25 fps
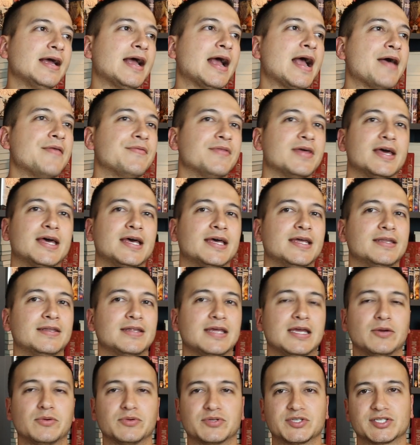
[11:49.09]
And then
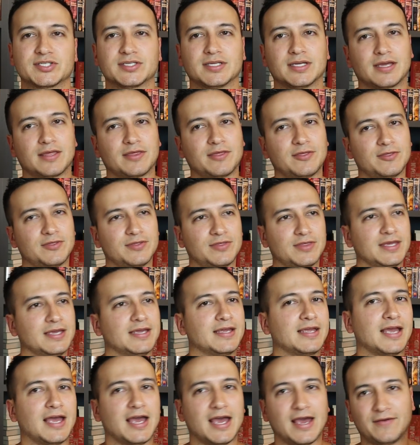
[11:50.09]
it was just like
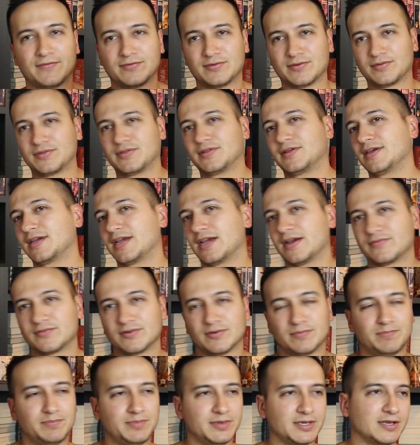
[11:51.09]
thing after thing after
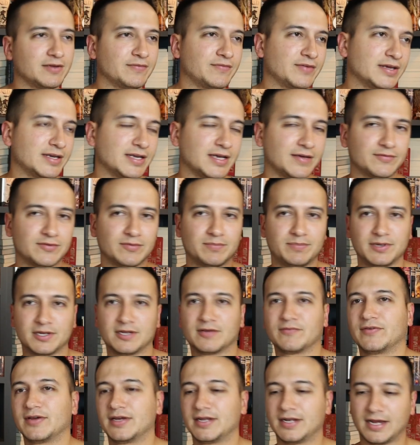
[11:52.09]
big event
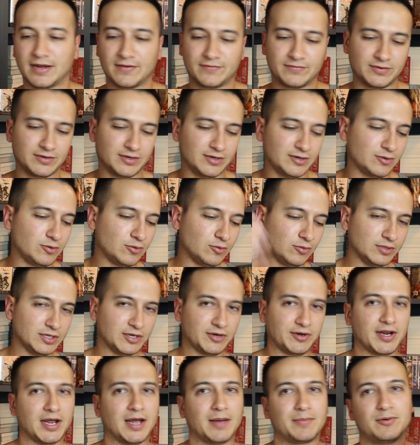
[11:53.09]
after holy
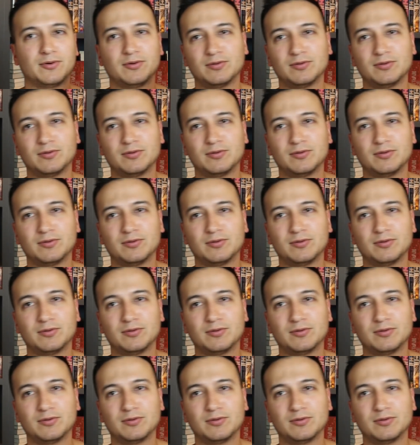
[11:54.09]
crap.